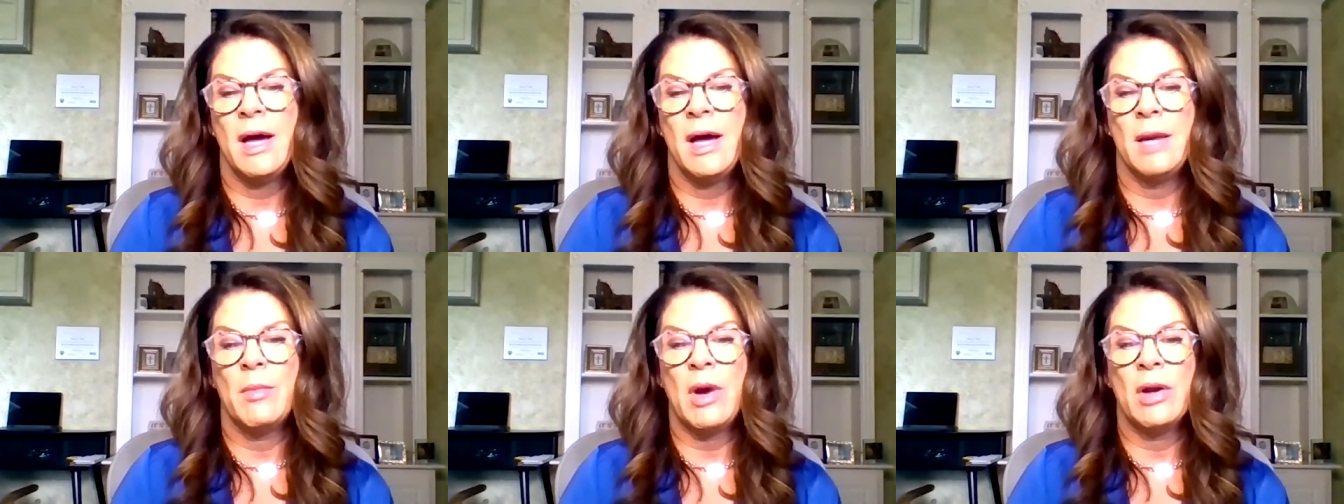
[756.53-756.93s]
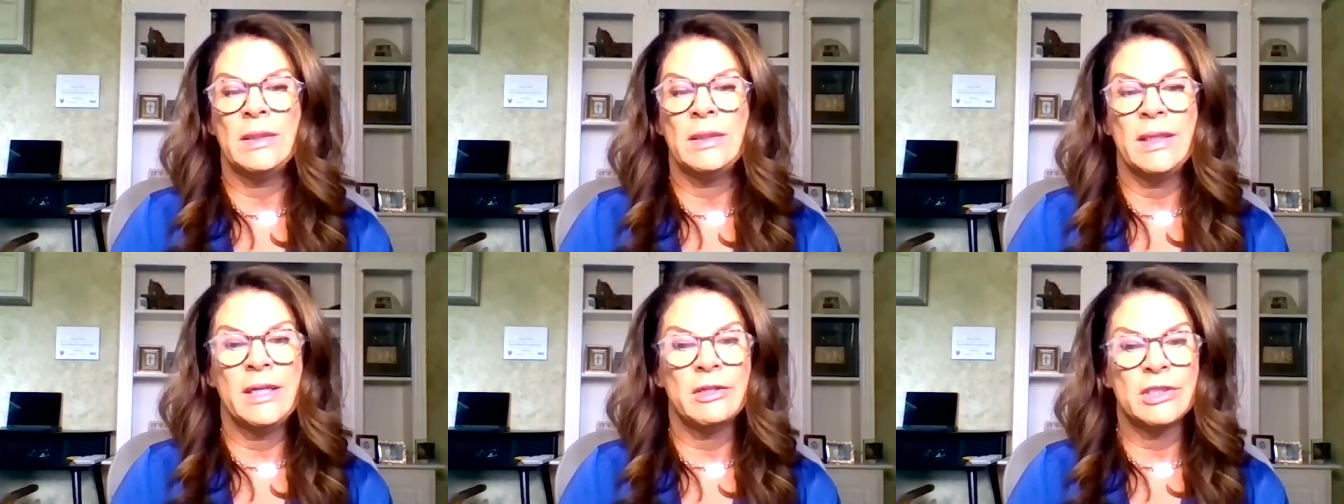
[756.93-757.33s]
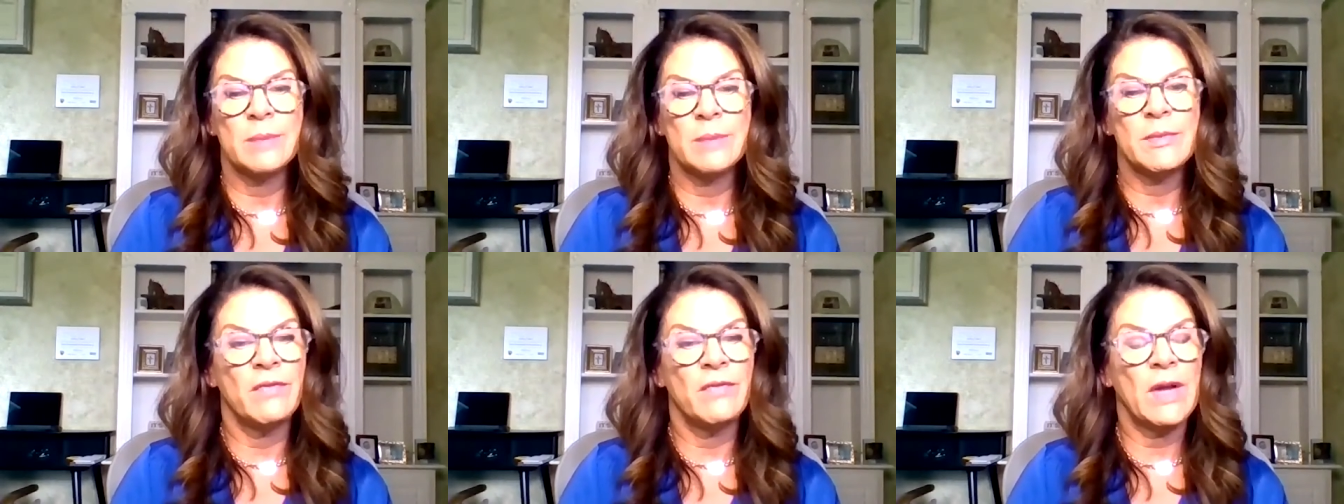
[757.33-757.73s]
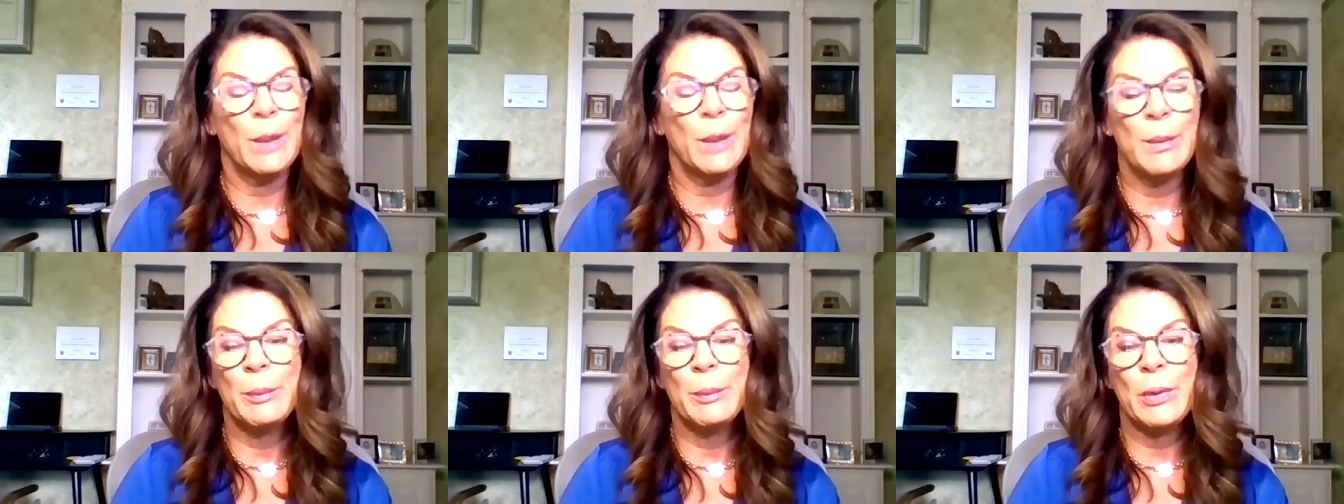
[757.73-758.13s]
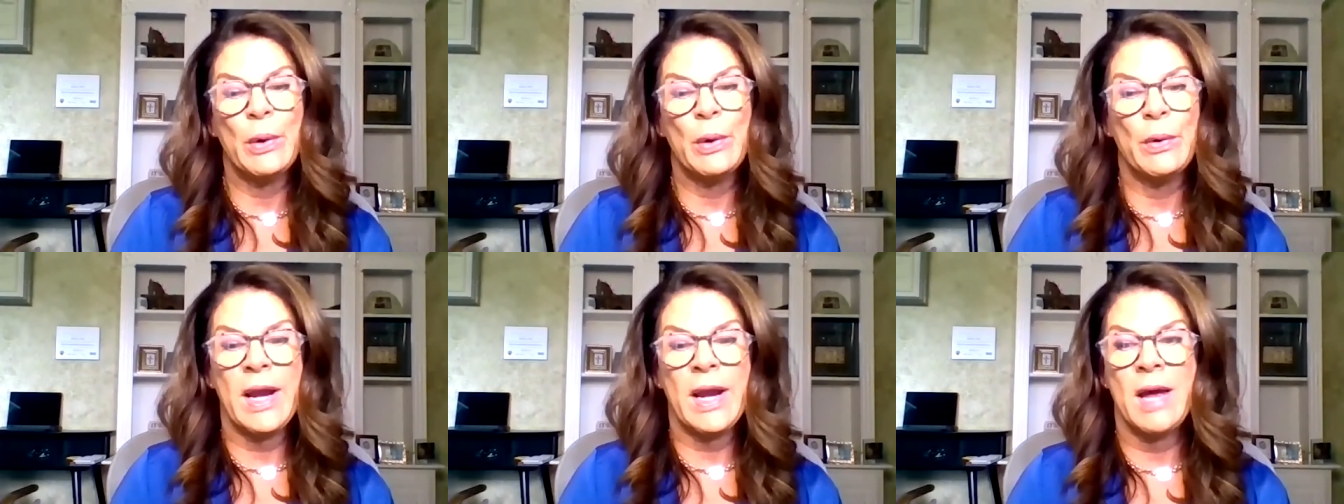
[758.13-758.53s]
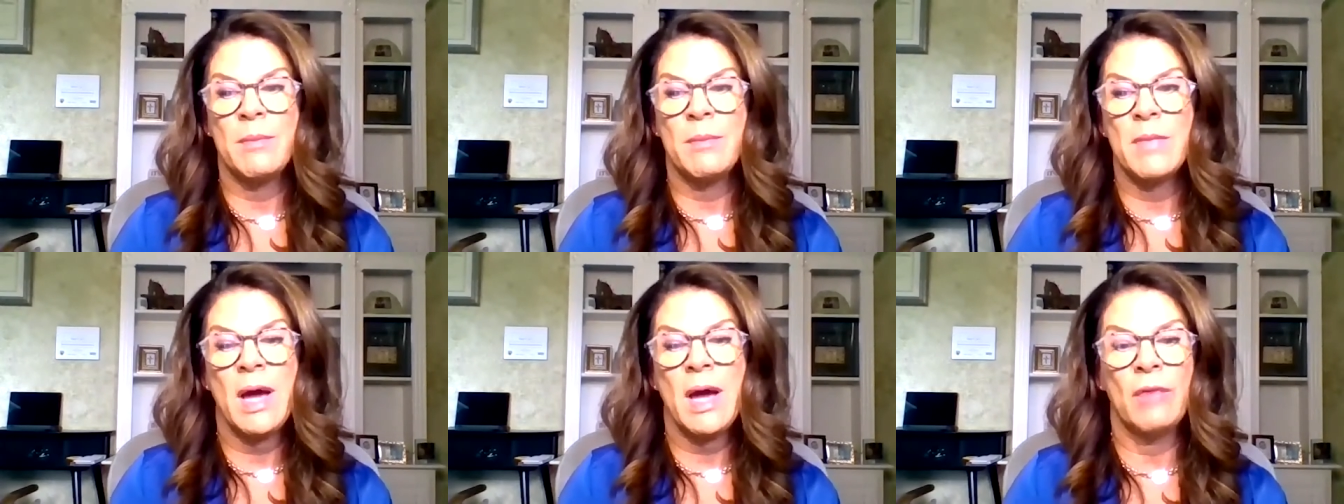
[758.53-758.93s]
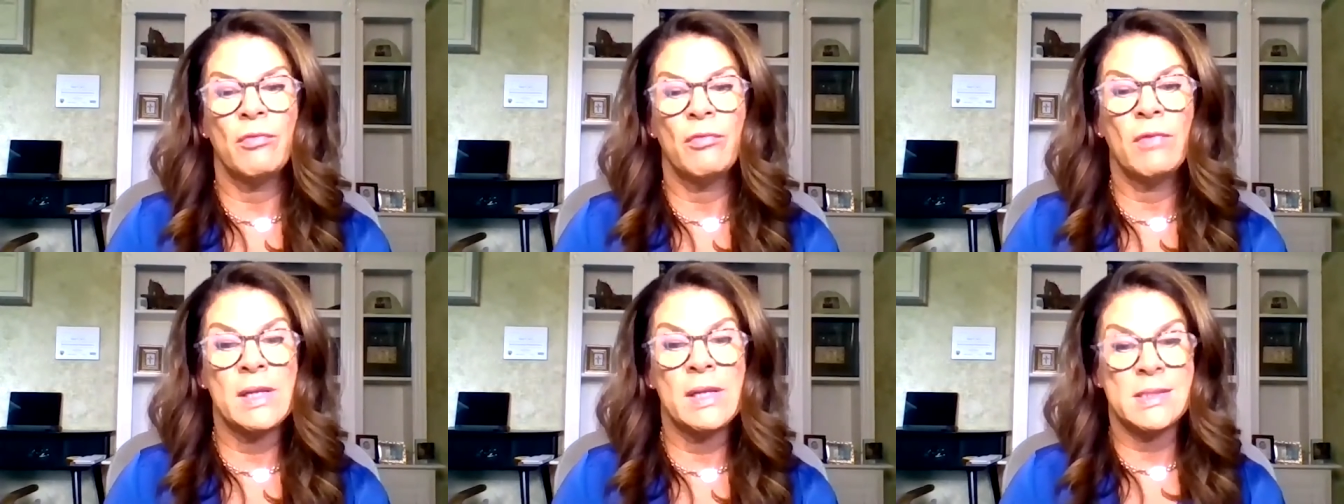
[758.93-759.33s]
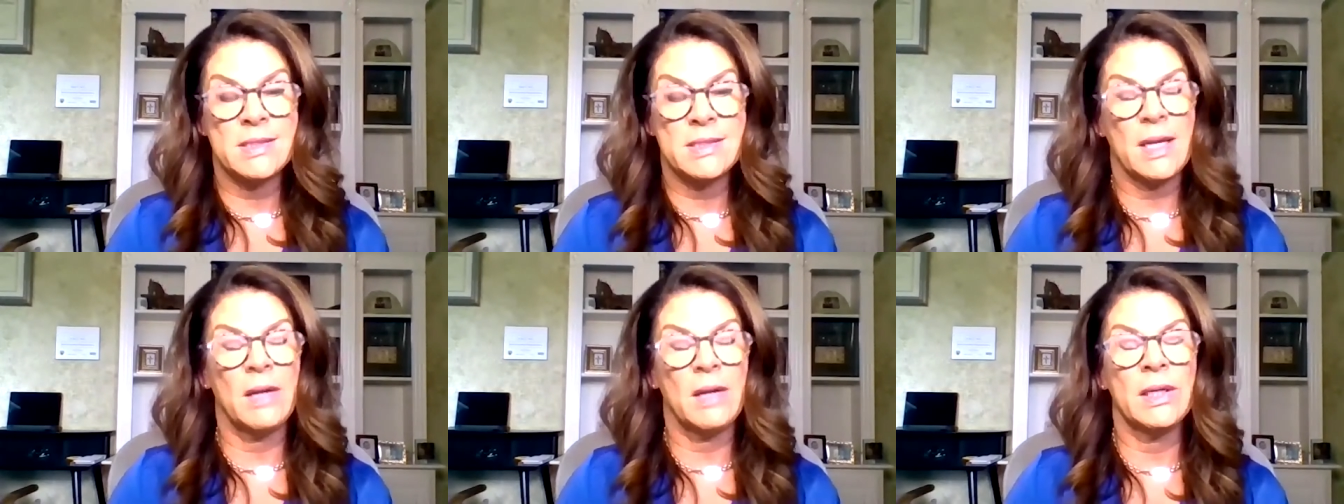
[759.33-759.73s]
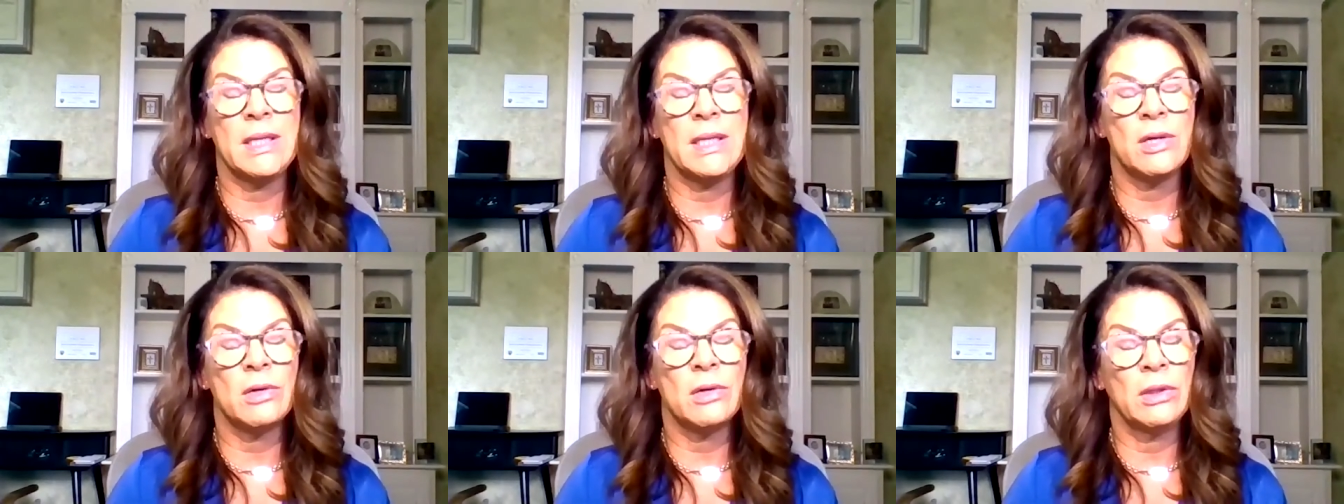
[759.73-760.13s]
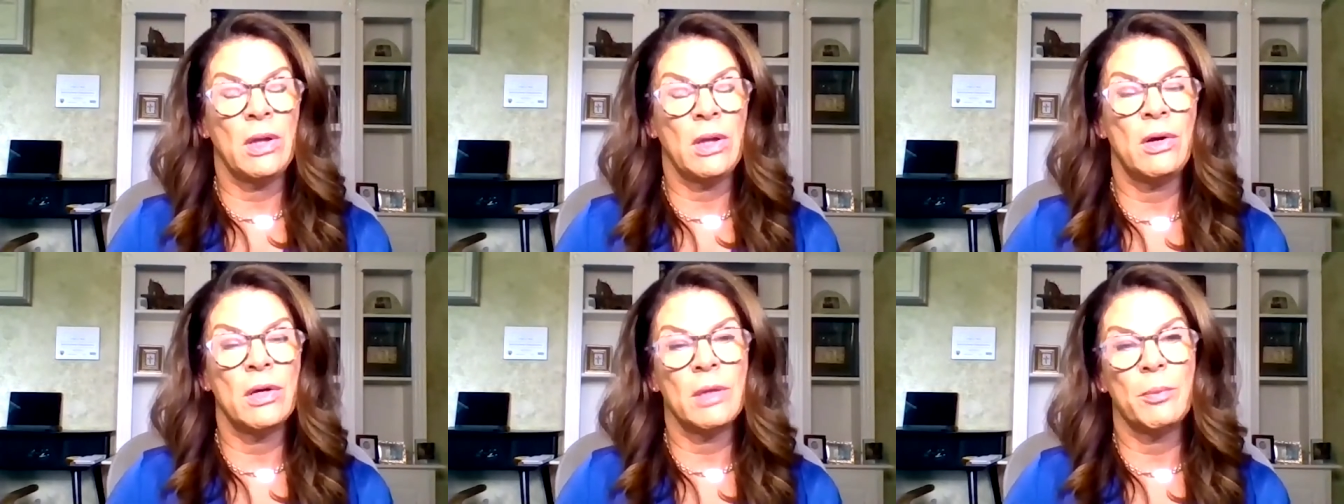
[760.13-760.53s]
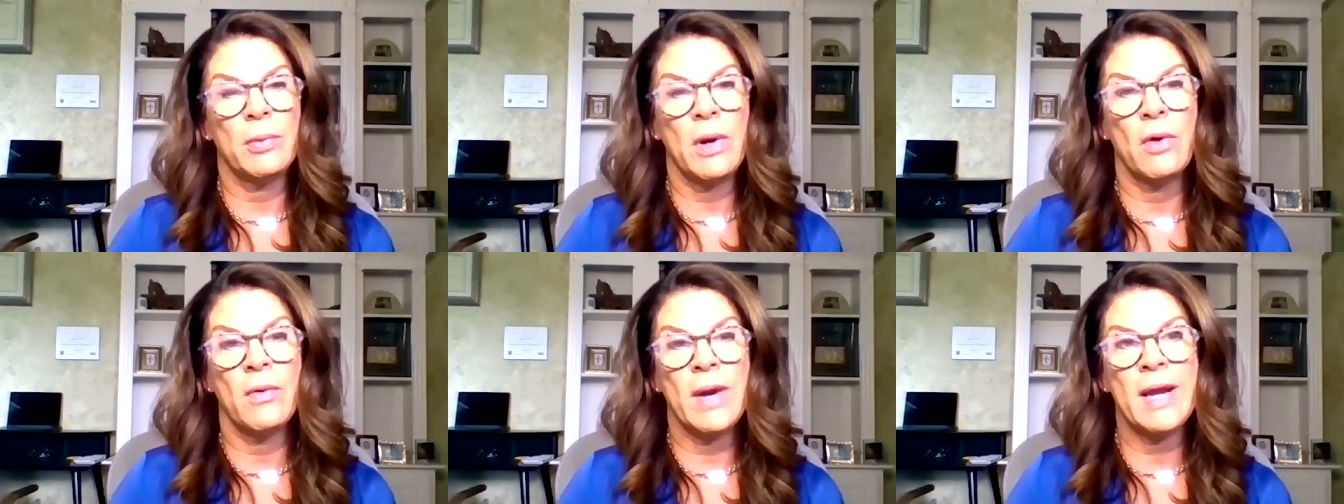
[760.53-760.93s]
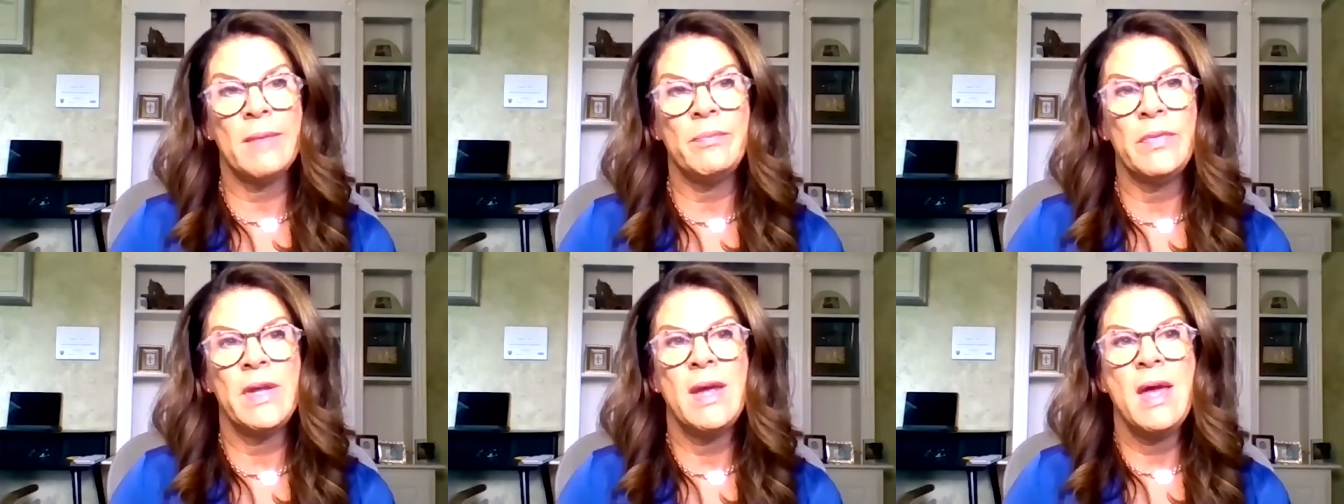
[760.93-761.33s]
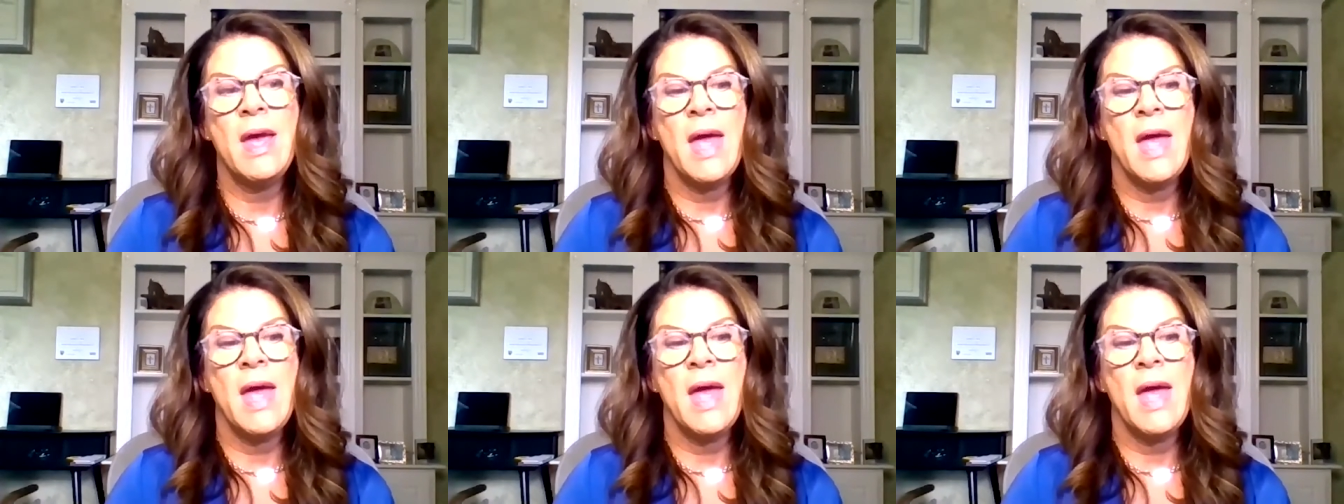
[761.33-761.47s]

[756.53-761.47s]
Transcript: Um, our leadership development program uh, runs on a year long program